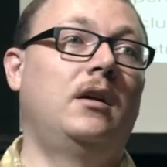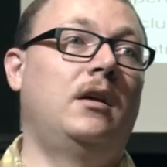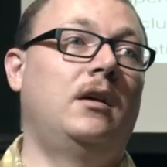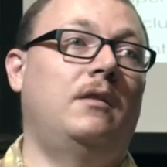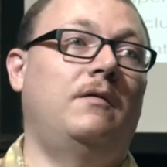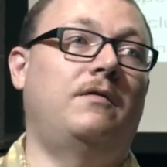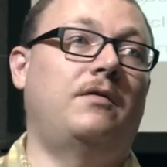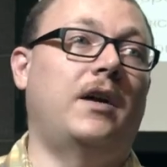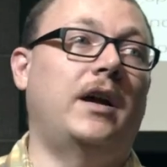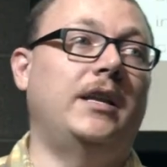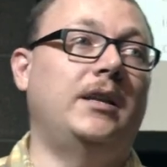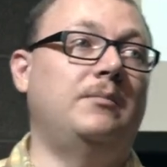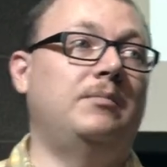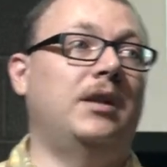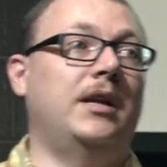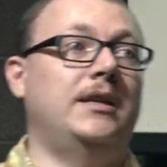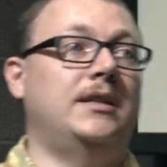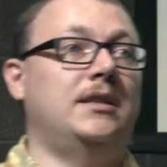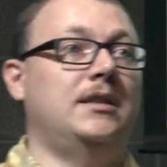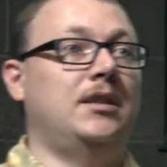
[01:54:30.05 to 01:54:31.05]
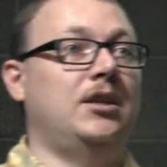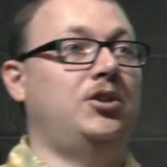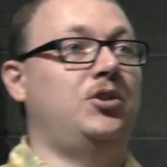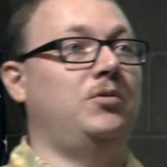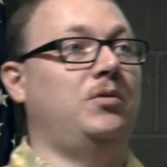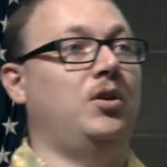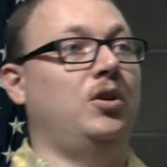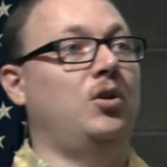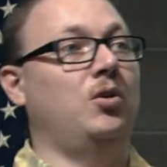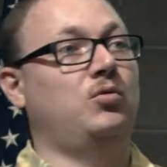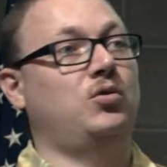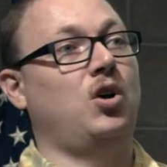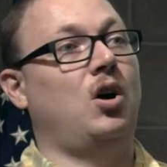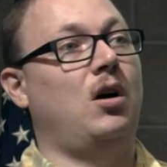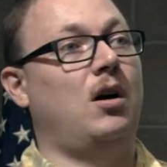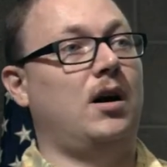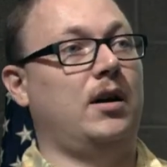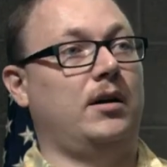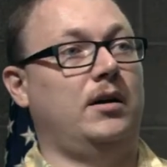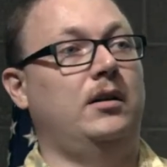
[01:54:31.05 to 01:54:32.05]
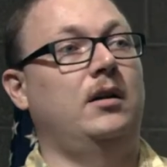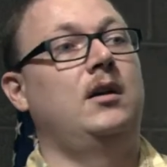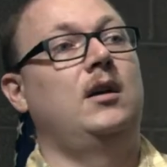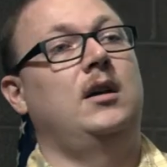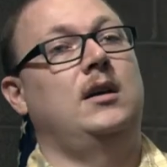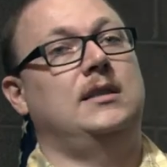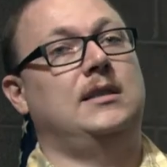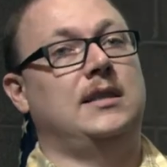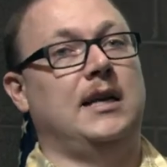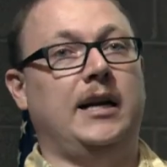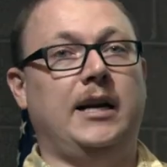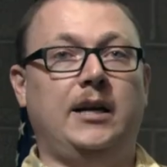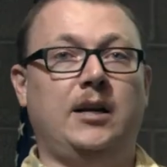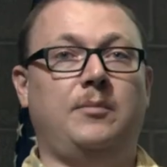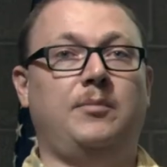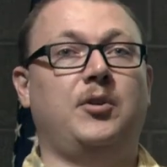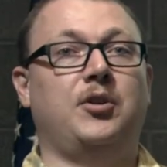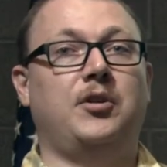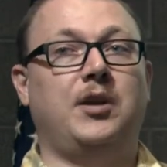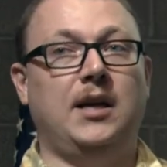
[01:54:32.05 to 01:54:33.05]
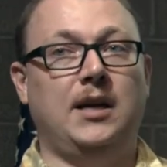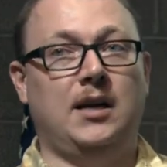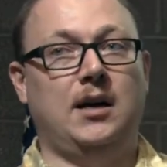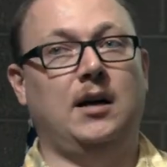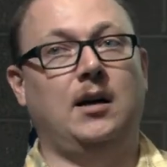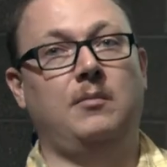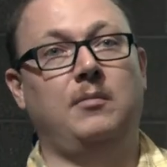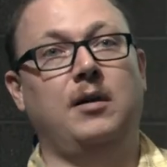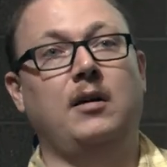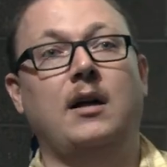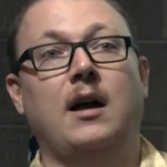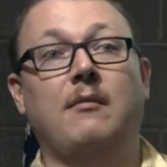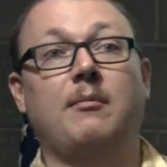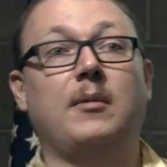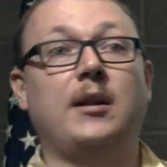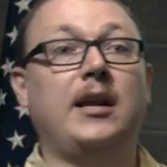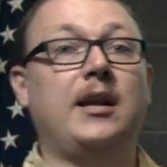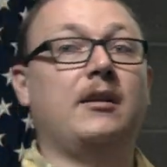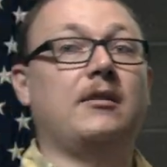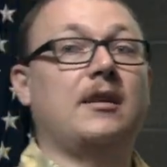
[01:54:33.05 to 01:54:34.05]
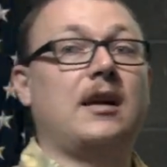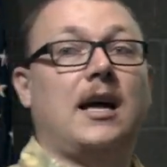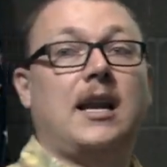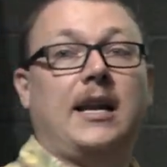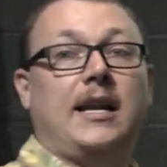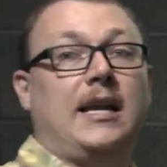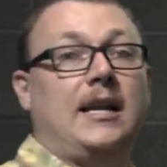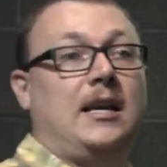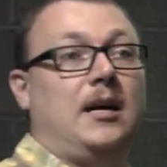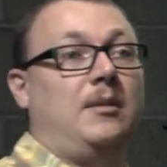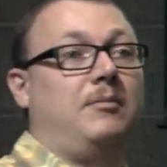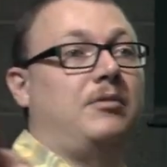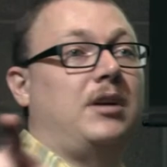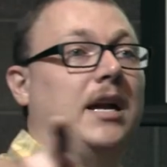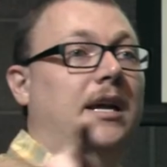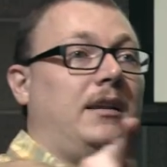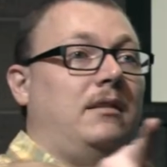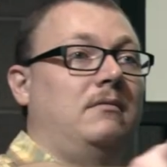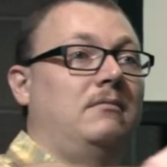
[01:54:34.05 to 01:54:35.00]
finding places that you can go talk, setting up your GitHub. Everybody here got a GitHub, right?